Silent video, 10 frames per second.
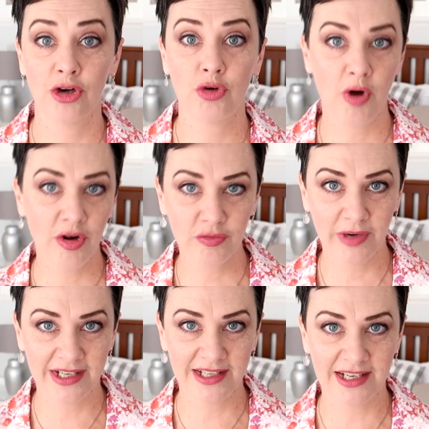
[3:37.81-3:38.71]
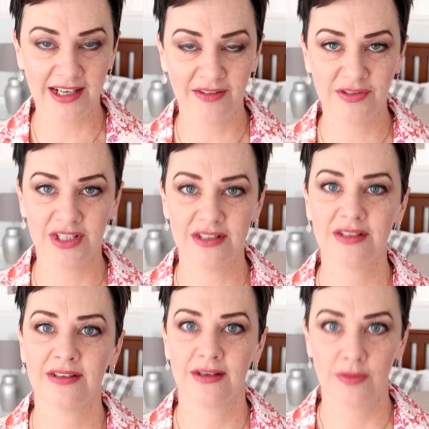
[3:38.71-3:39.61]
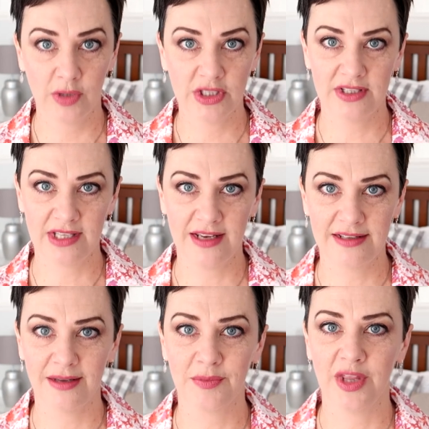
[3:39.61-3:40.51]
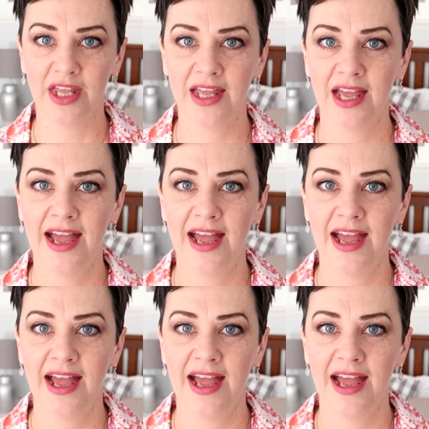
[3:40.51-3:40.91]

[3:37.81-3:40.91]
Grant read it and loved it, which is saying something.